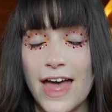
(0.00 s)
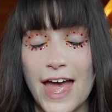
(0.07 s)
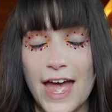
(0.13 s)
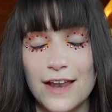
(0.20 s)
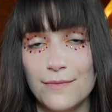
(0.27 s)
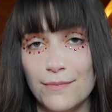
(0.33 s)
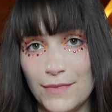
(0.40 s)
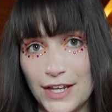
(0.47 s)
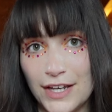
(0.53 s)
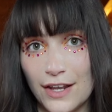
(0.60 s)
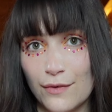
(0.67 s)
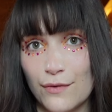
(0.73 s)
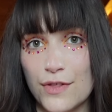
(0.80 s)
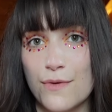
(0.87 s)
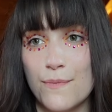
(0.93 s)
and
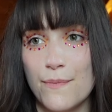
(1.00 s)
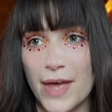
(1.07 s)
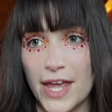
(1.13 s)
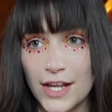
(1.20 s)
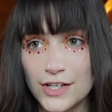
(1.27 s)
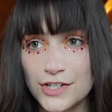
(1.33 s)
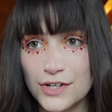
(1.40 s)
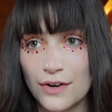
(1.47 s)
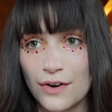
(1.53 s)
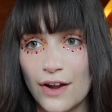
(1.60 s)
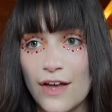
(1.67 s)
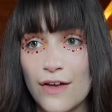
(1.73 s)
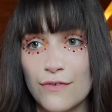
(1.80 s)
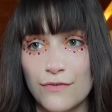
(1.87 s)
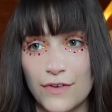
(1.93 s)
meeting with
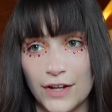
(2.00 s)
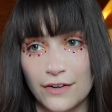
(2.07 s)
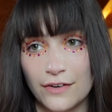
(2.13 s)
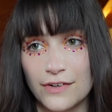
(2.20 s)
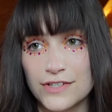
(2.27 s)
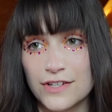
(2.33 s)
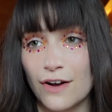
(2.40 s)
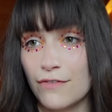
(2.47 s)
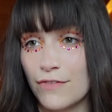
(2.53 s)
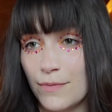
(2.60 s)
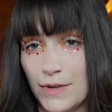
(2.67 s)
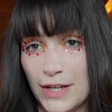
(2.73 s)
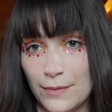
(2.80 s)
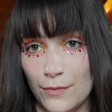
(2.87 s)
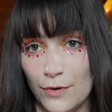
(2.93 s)
major figures of the
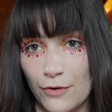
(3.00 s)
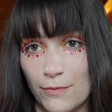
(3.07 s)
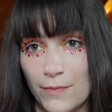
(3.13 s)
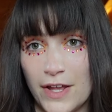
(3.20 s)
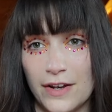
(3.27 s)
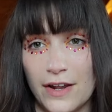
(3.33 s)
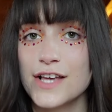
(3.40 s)
Beat Movement,